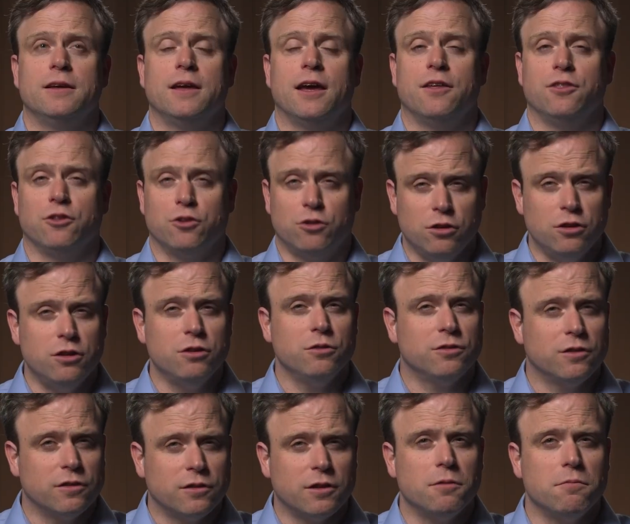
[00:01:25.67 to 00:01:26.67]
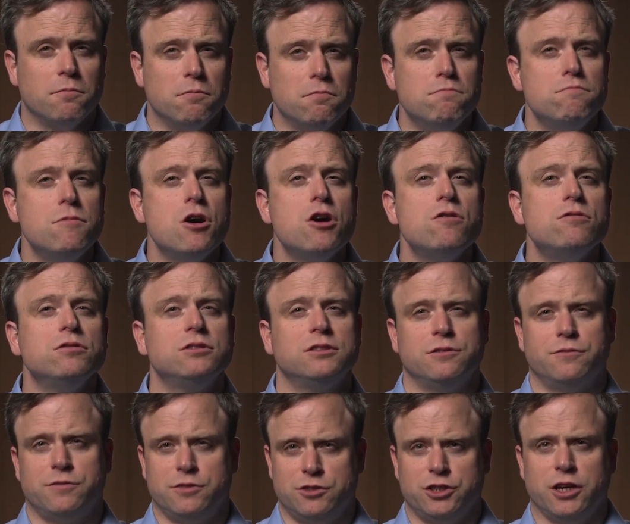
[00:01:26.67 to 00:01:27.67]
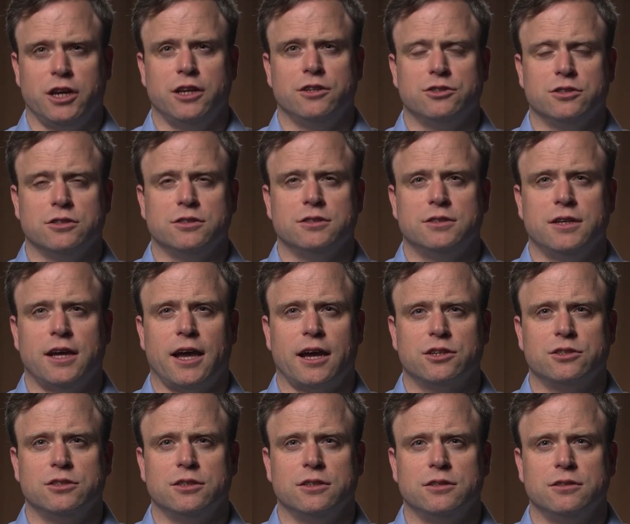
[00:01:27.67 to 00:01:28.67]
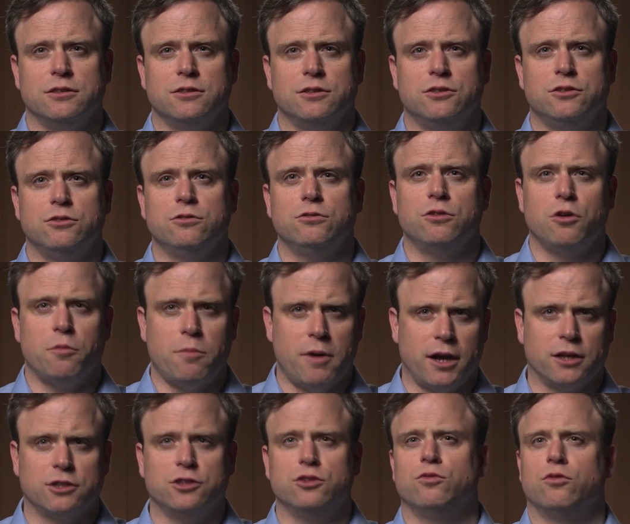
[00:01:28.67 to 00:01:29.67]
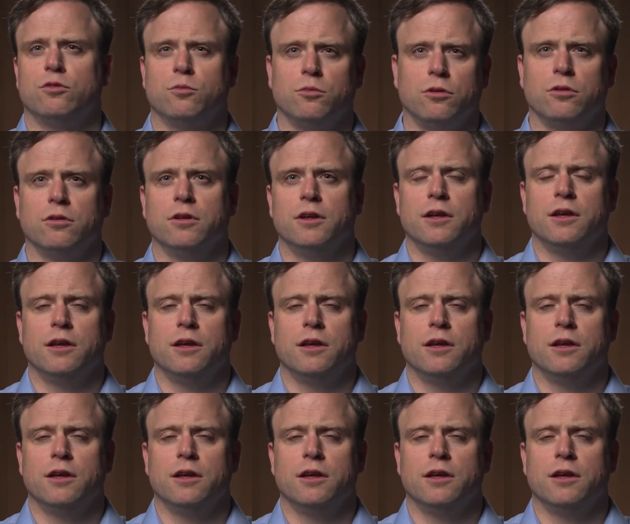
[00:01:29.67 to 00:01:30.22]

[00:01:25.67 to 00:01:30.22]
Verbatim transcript: And the good news is that most of the changes actually do go back to normal